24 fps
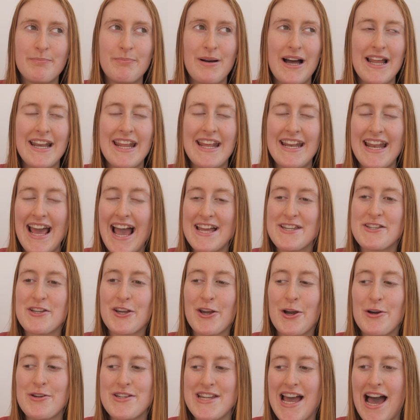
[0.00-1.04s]
but it had to
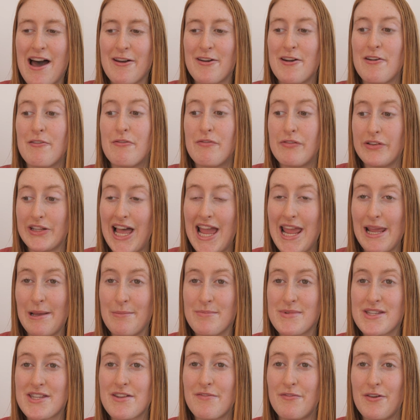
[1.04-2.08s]
go down in
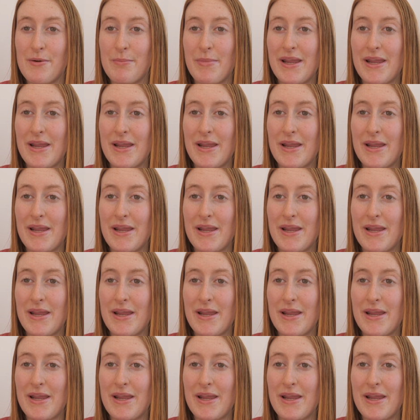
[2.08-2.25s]
flames for